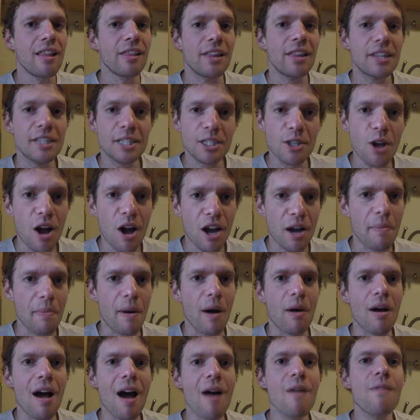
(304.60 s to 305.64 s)
let's talk
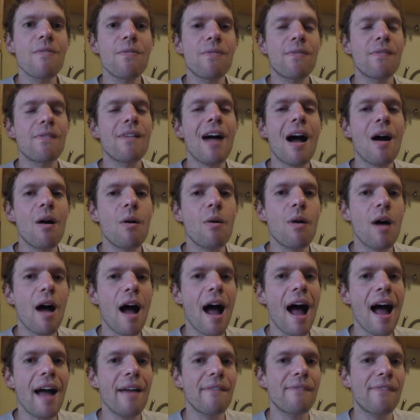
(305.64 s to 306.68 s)
about how, how a
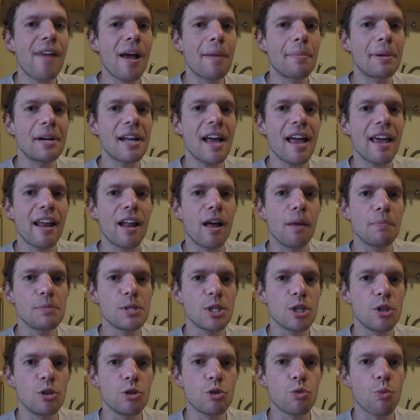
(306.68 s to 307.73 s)
high fiber diet helps
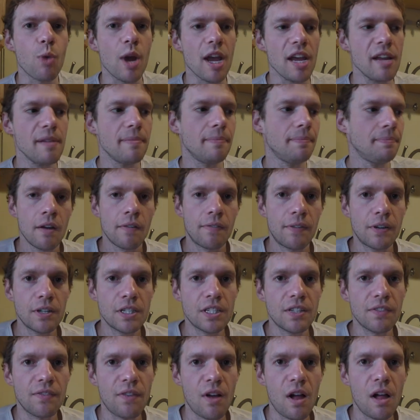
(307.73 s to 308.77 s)
you lose weight.
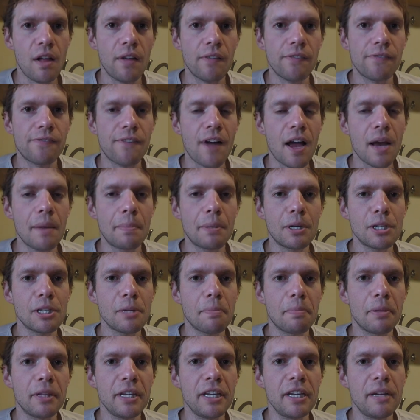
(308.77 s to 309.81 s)
First of all, fiber
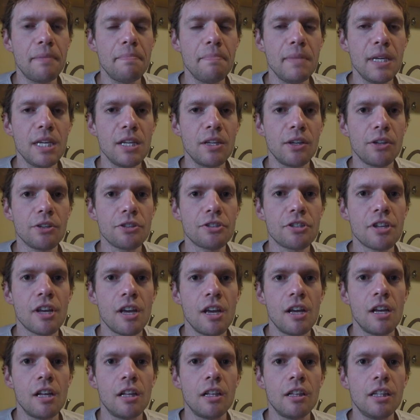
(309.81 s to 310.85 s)
depleted meals
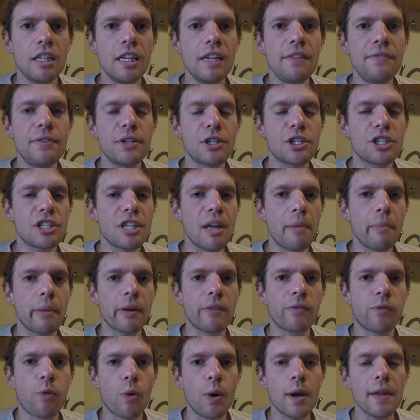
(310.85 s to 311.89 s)
leave your
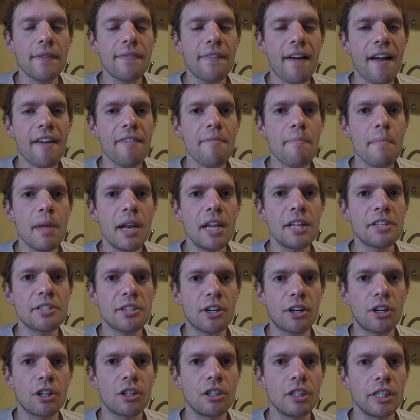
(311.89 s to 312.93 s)
stomach 45 minutes
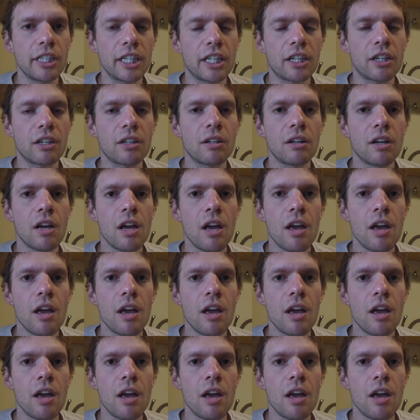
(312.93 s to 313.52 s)
earlier